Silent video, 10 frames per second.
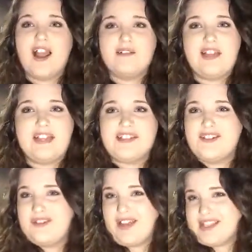I'd like to
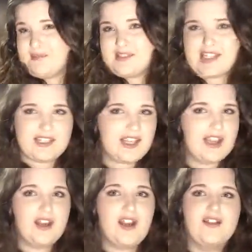do like some
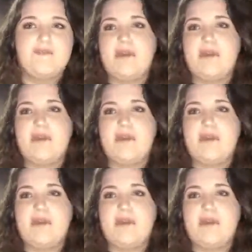skincare,